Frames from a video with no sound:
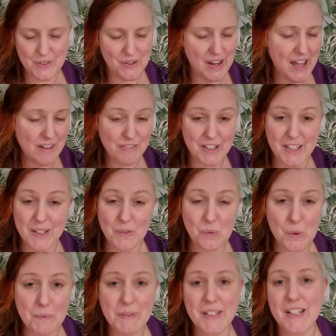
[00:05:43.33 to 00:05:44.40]
every
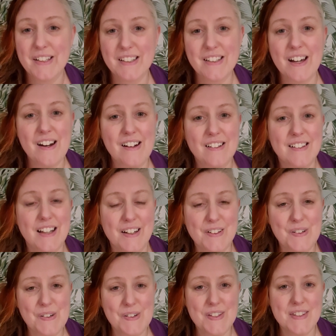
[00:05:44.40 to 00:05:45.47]
woman and girl
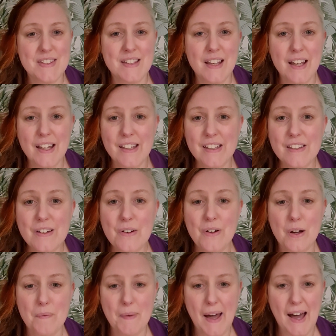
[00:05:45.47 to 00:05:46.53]
across
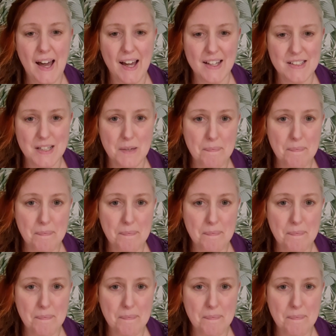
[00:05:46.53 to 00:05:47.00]
Europe had